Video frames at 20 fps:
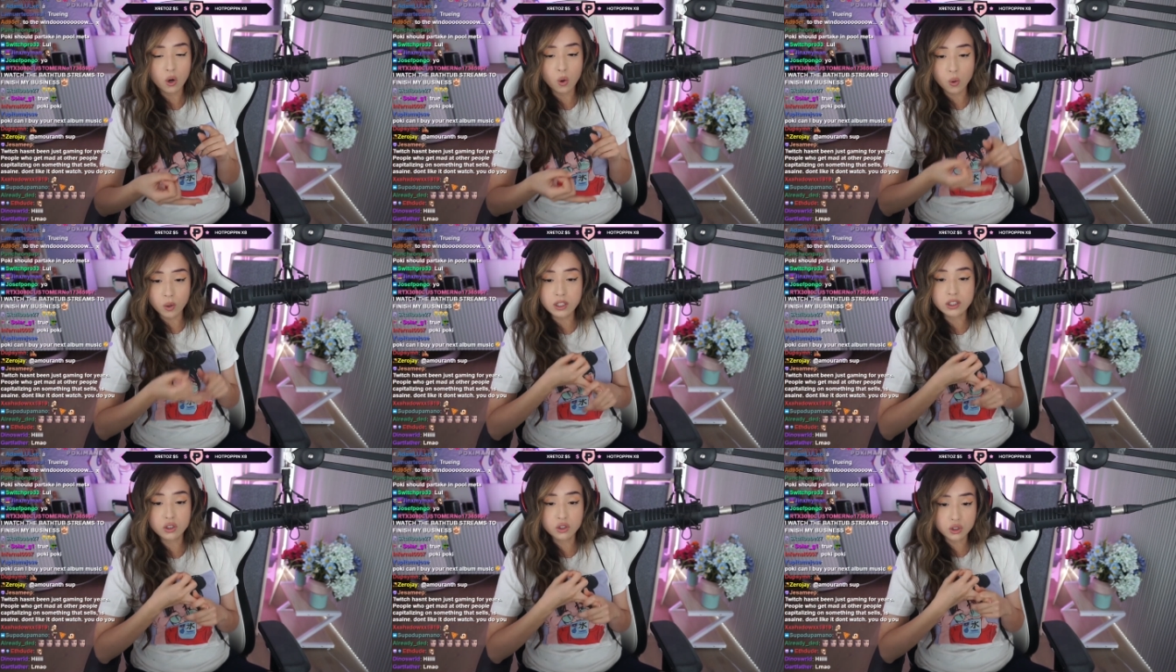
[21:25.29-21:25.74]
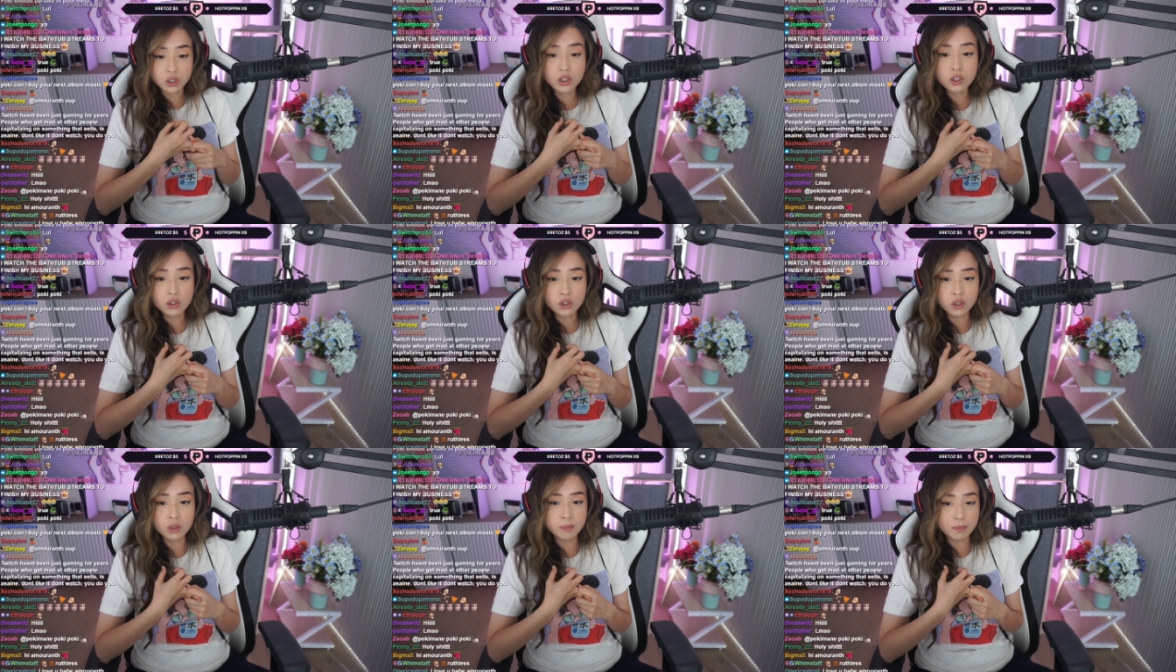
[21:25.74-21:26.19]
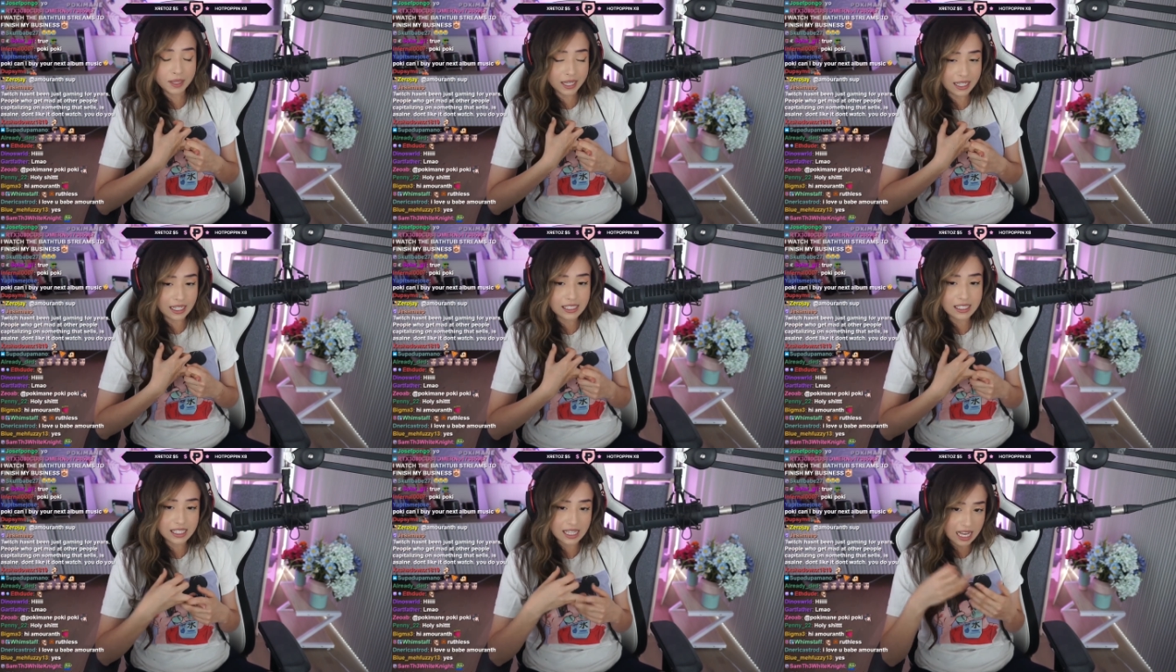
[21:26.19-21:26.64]
or two,
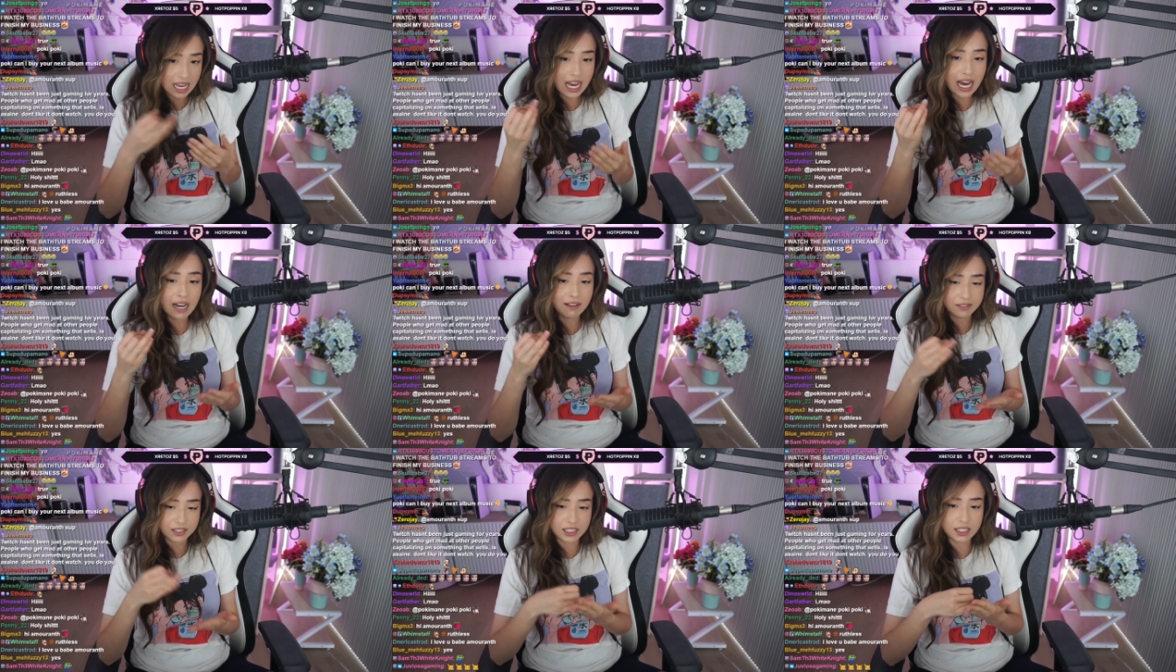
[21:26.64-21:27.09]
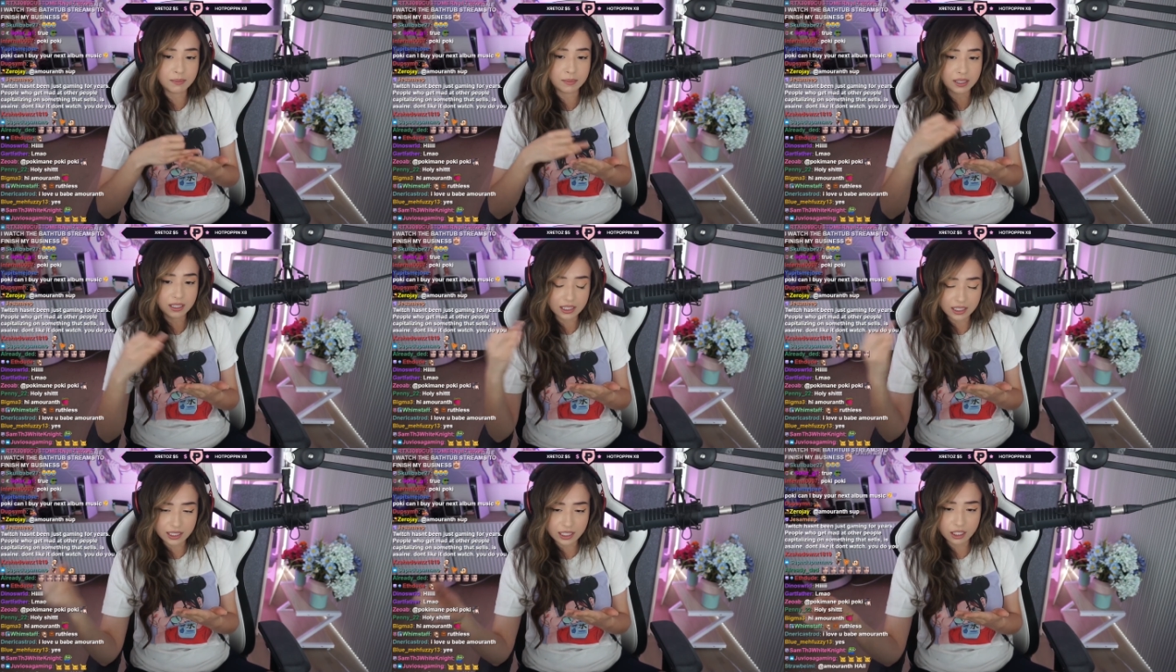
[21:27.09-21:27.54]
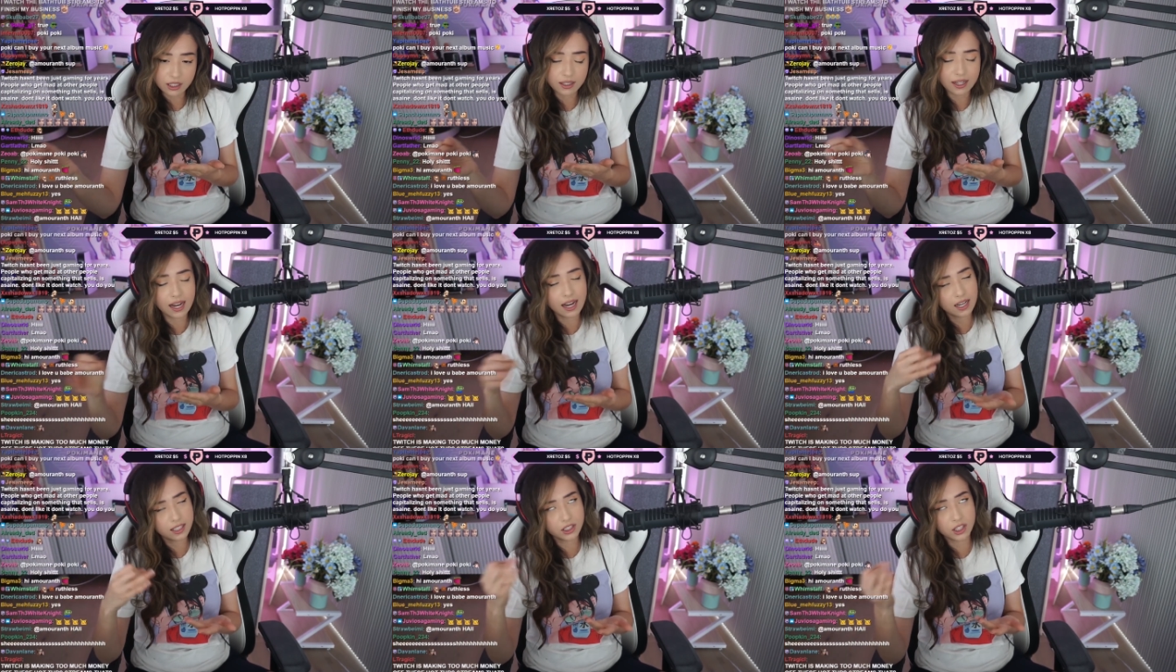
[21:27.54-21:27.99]
because they have some
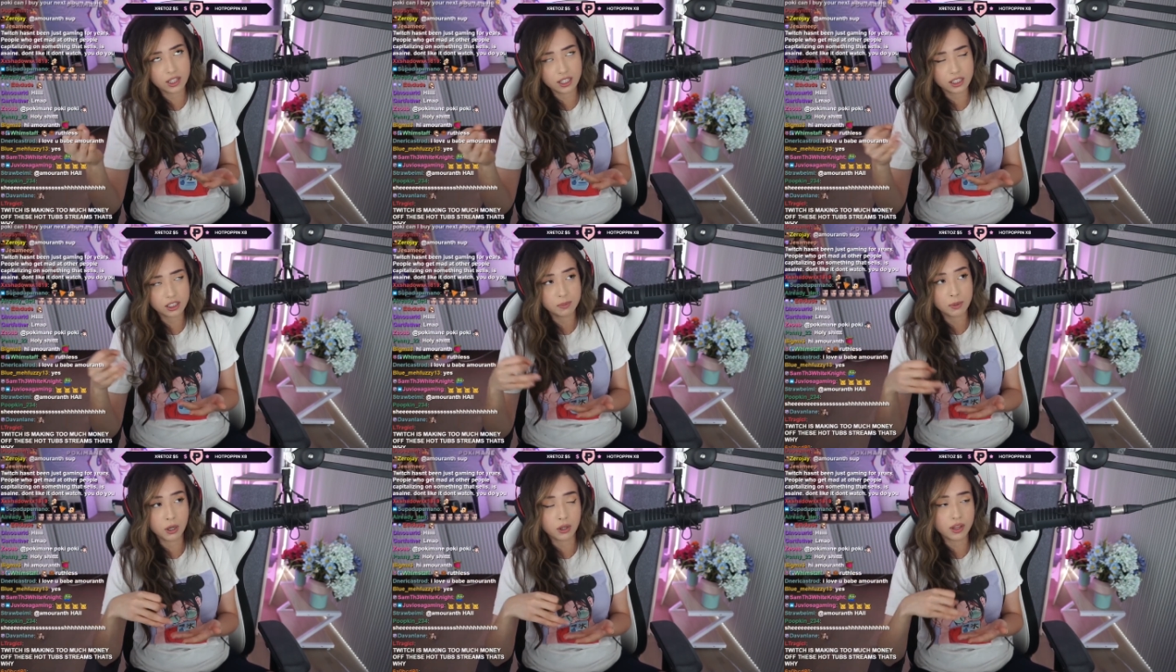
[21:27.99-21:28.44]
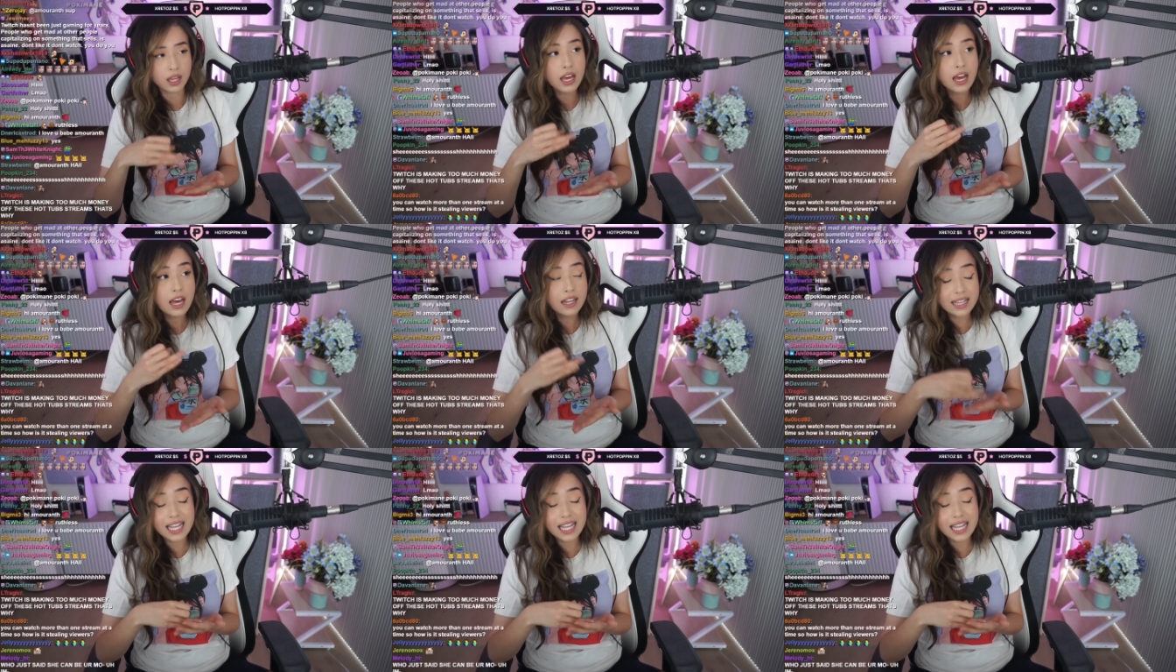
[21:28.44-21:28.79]
clear, I actually think it's both,